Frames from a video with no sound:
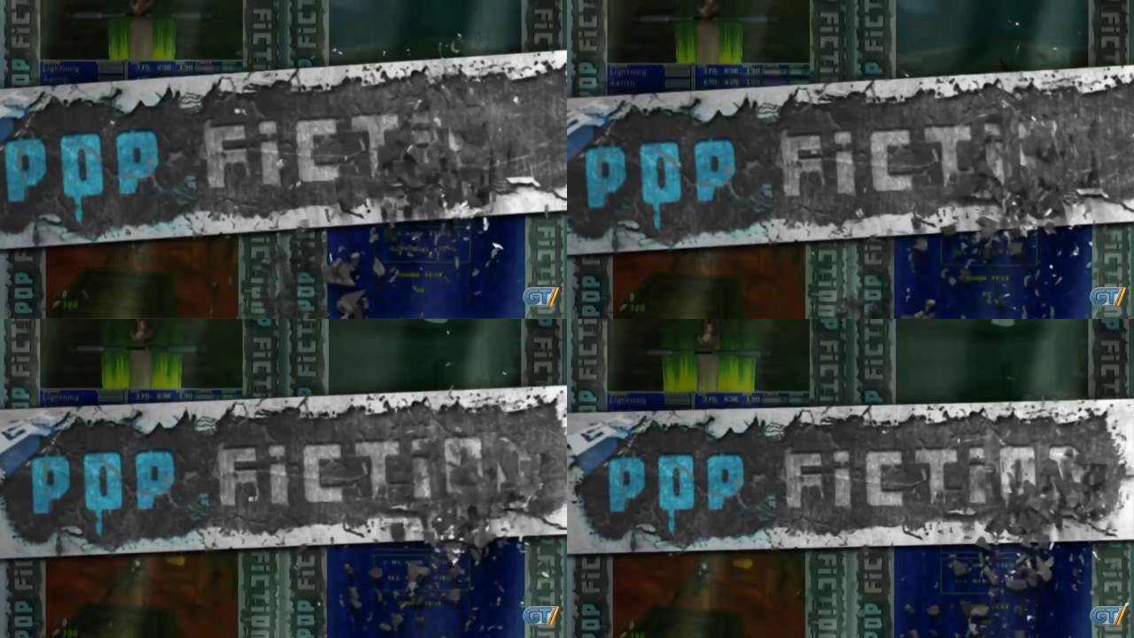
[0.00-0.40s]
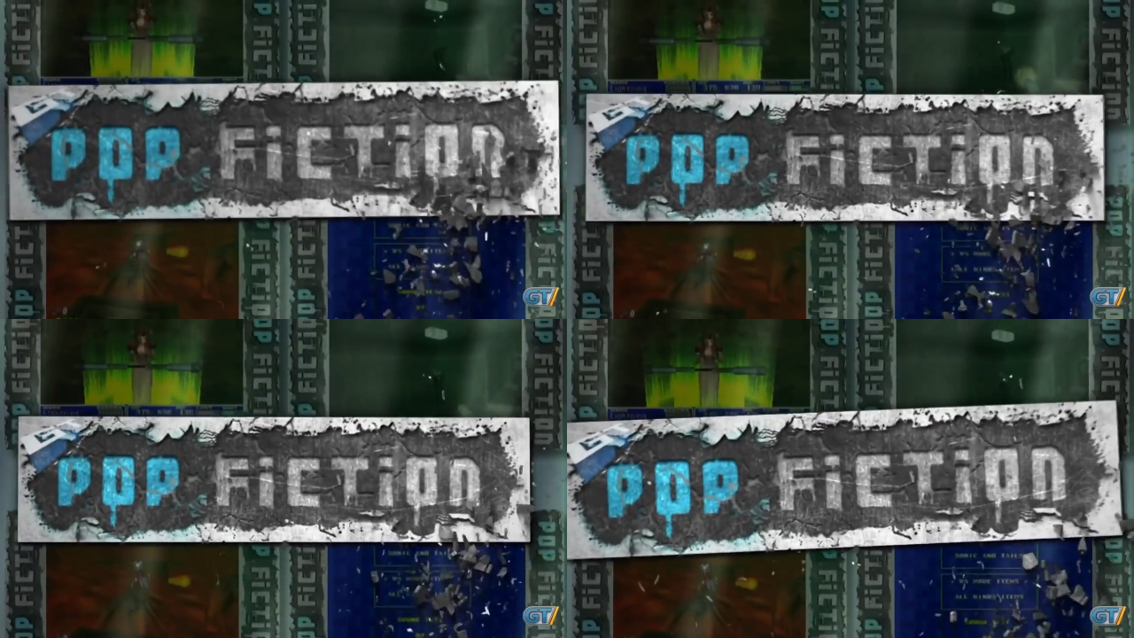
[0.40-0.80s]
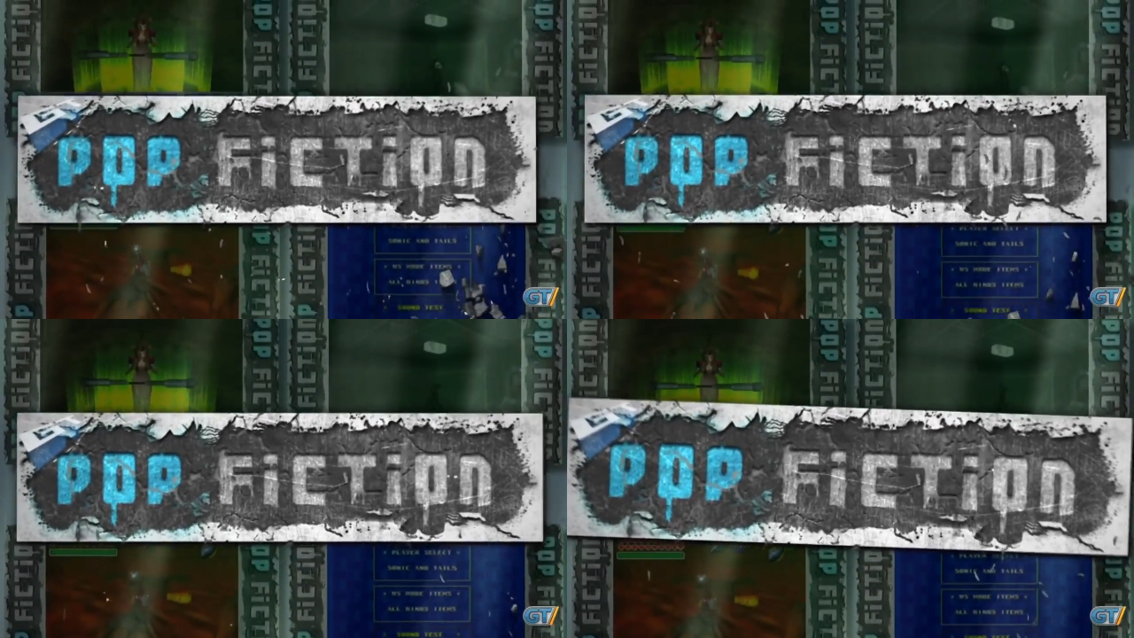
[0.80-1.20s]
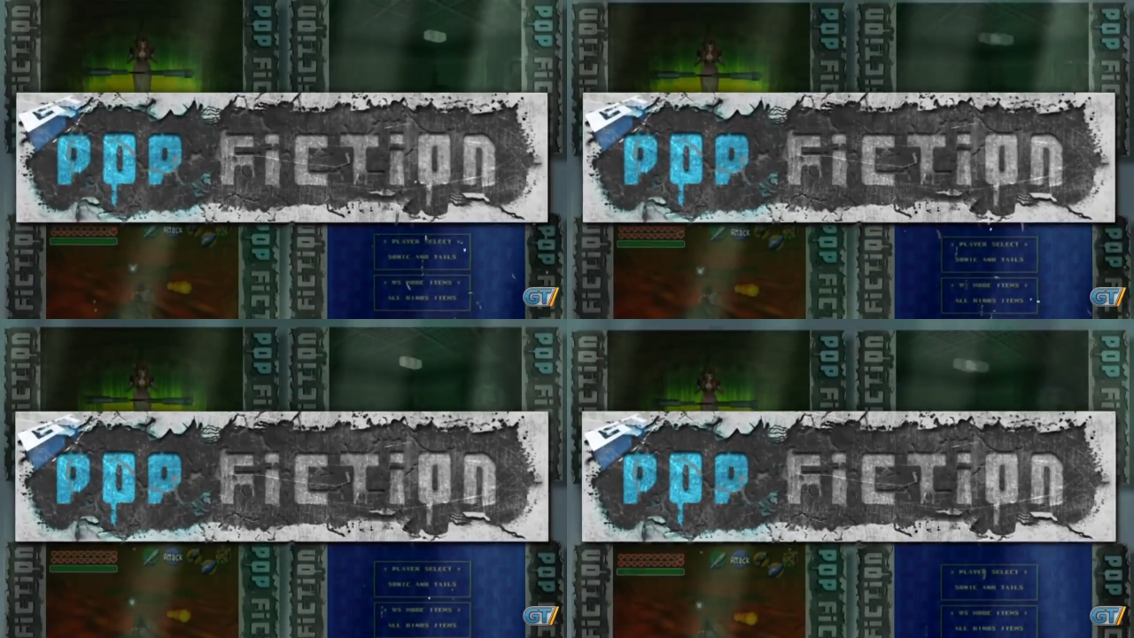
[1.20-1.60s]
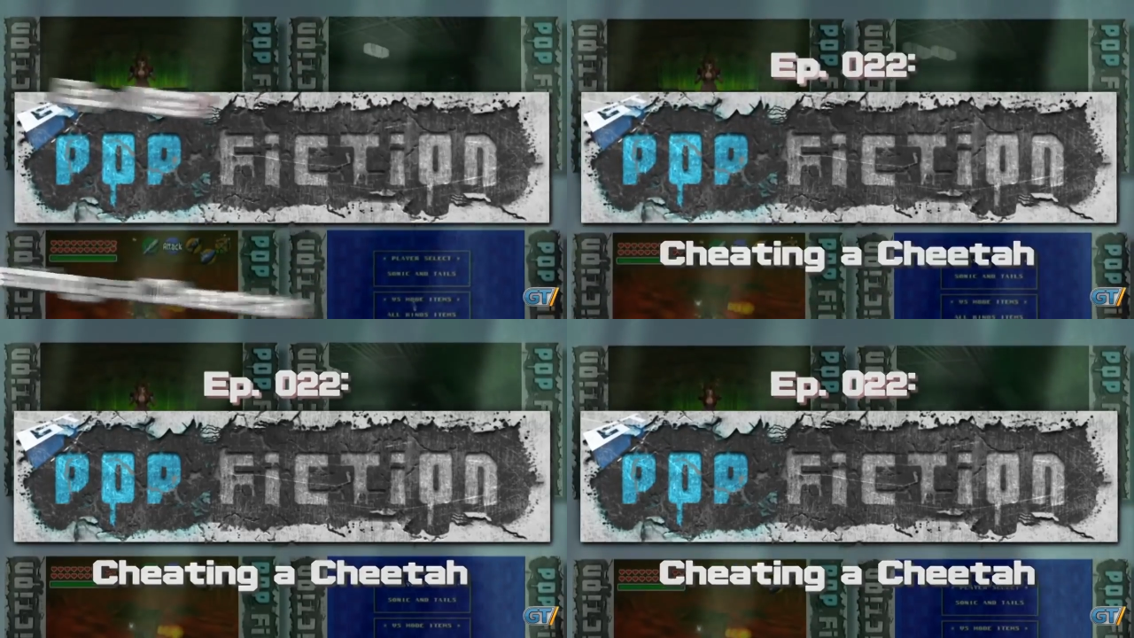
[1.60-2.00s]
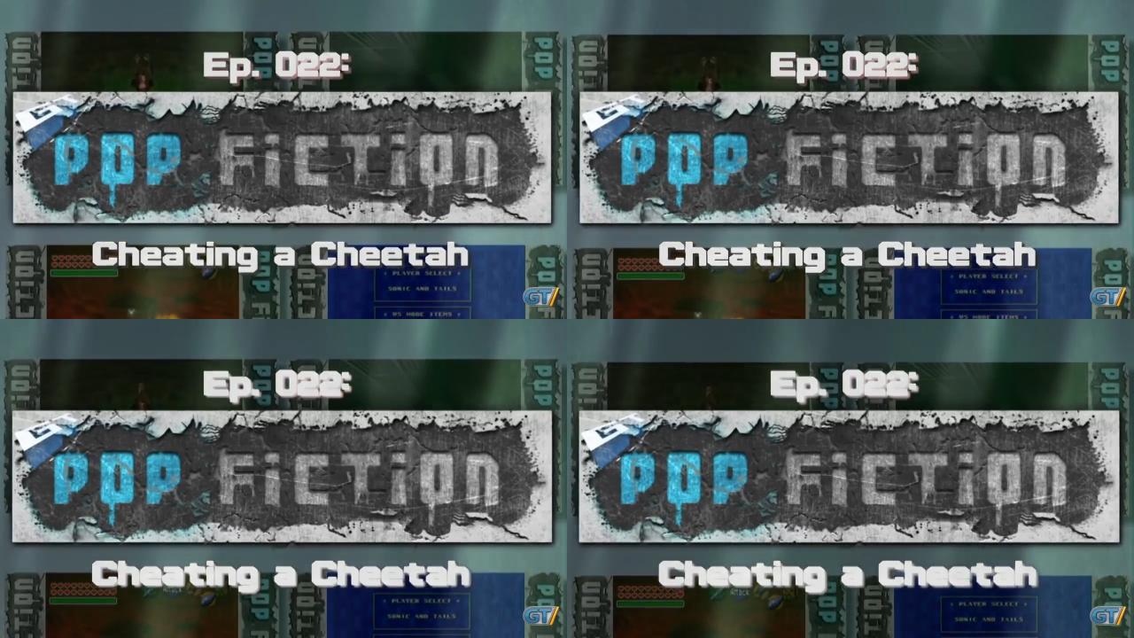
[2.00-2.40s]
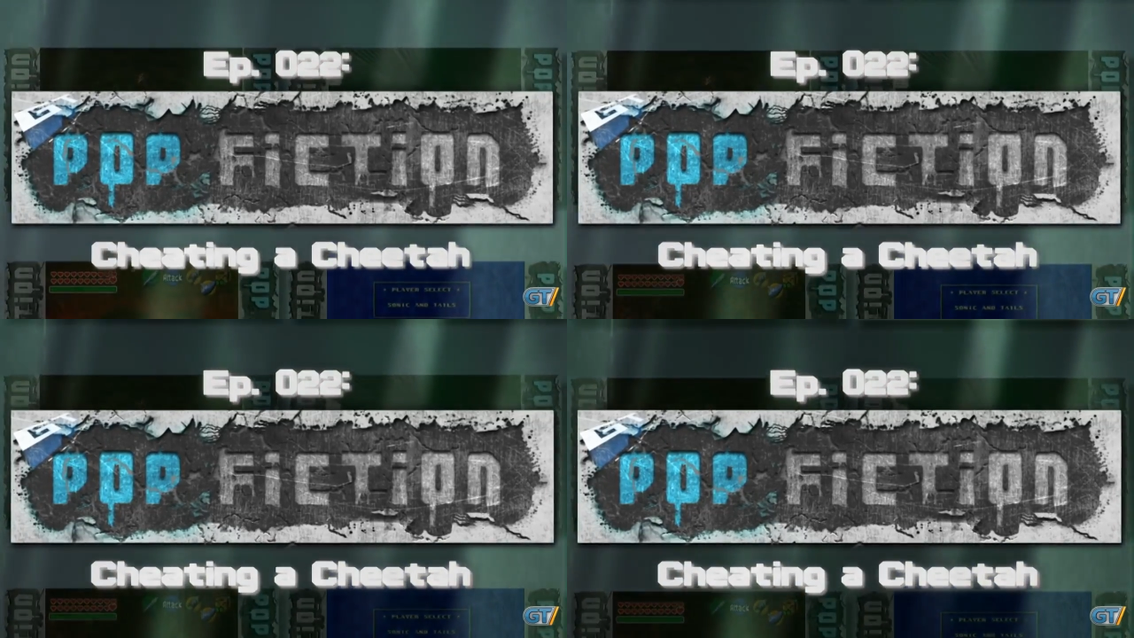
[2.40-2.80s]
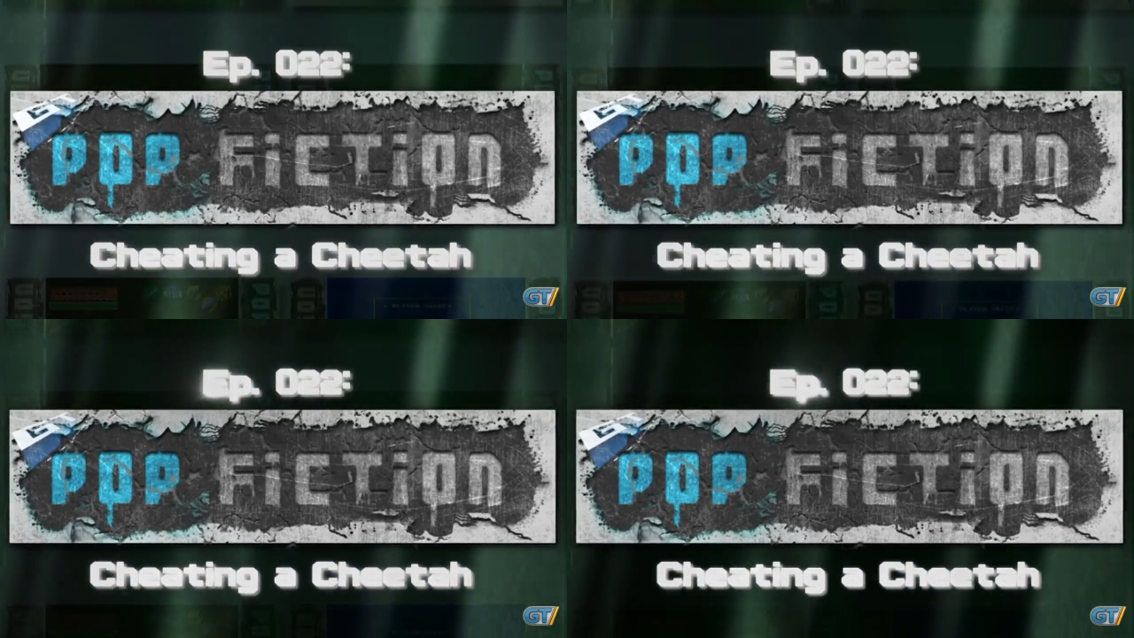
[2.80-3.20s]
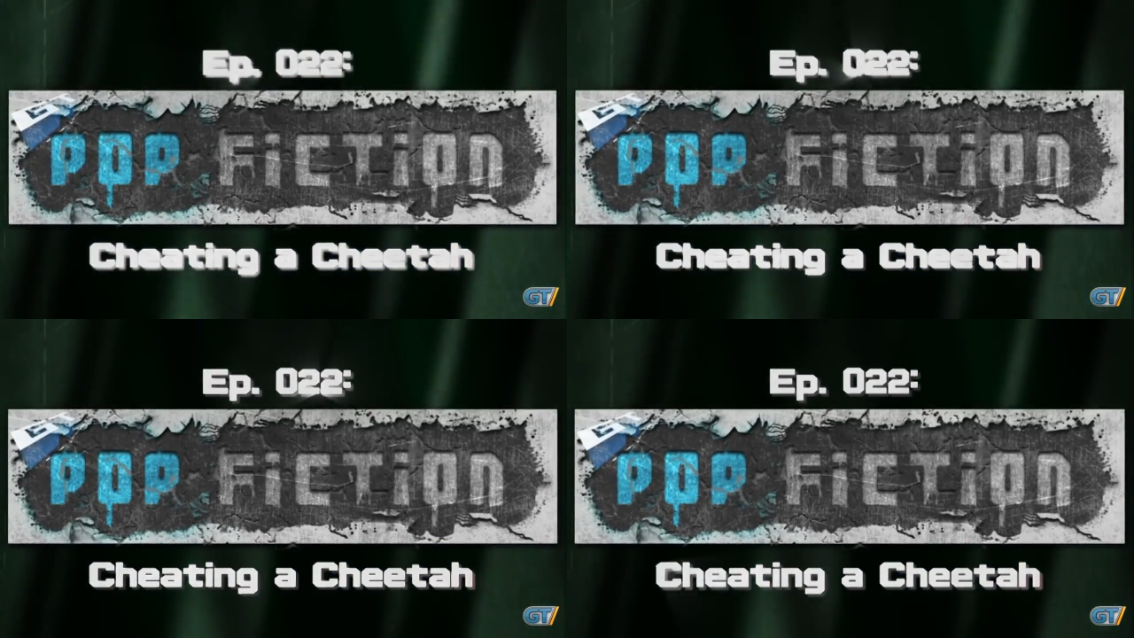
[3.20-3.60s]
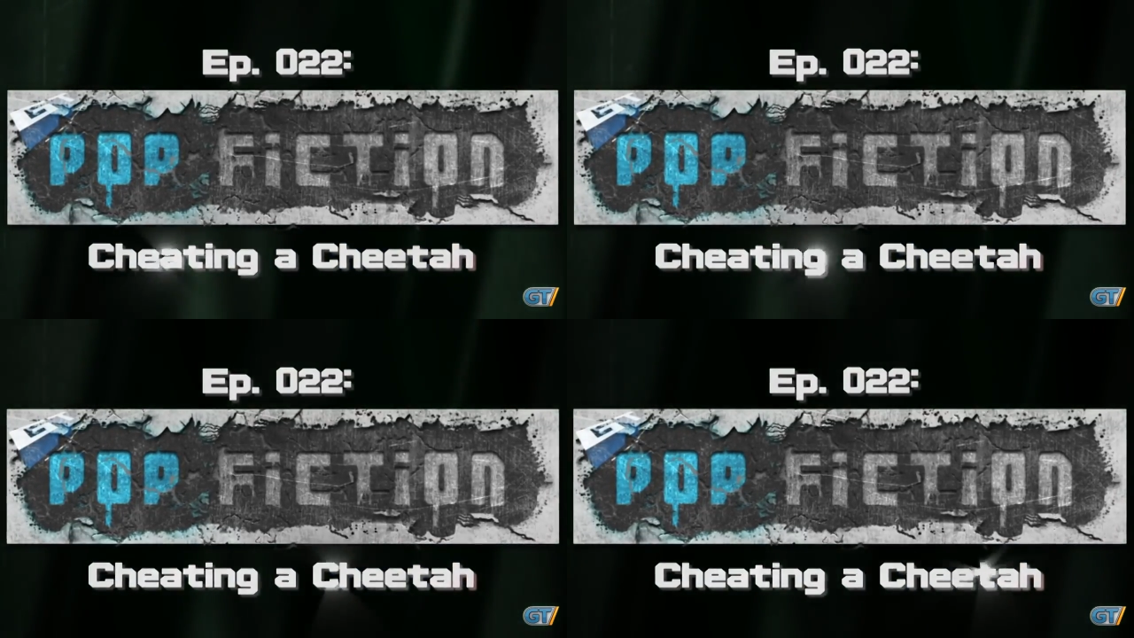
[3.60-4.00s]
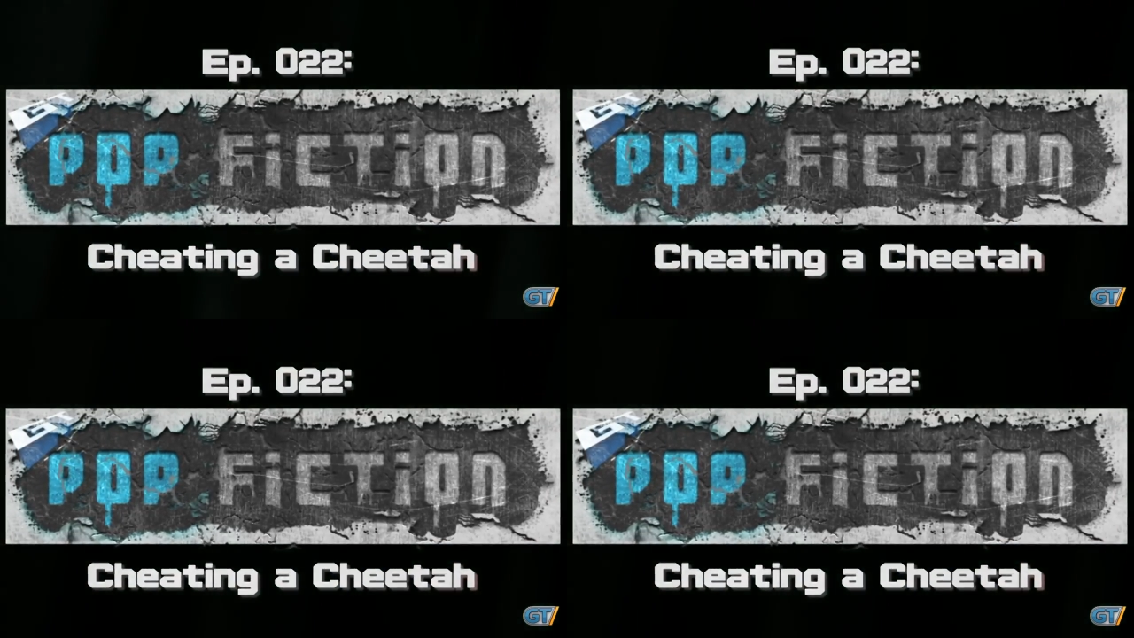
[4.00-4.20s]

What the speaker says: [unreadable: no face in view]